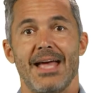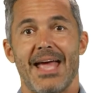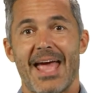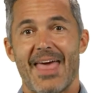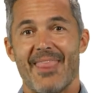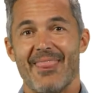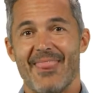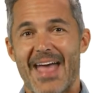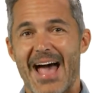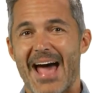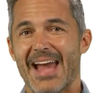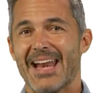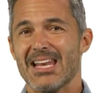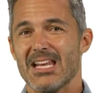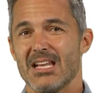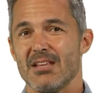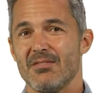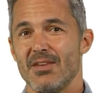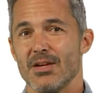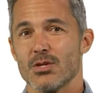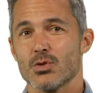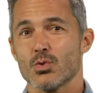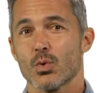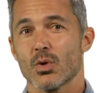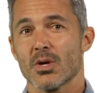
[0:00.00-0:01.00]
and that
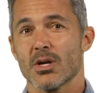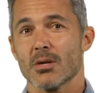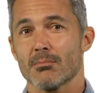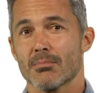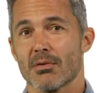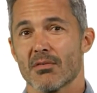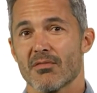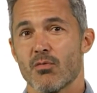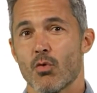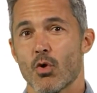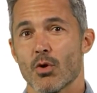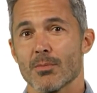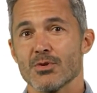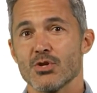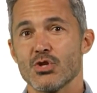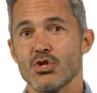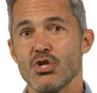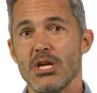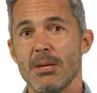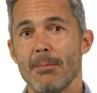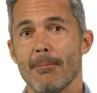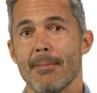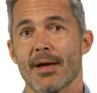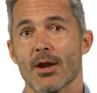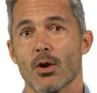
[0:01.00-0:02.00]
individual can perform
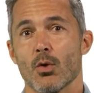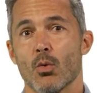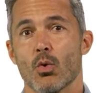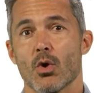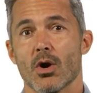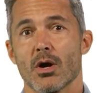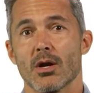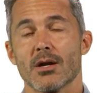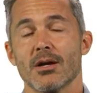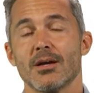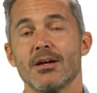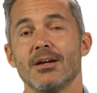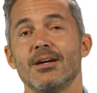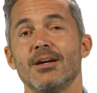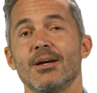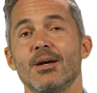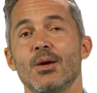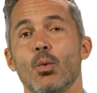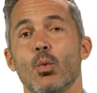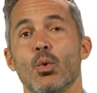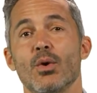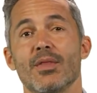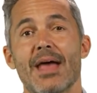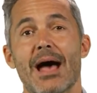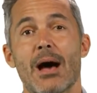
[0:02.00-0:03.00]
sheet metal work
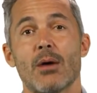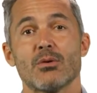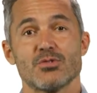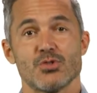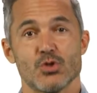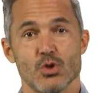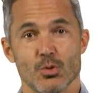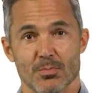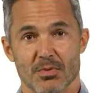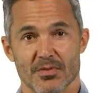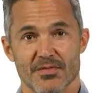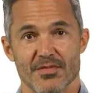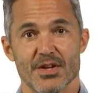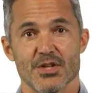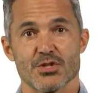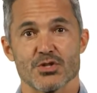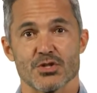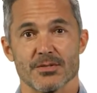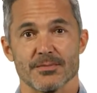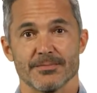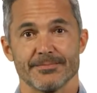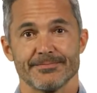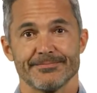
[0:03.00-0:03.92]
without supervision.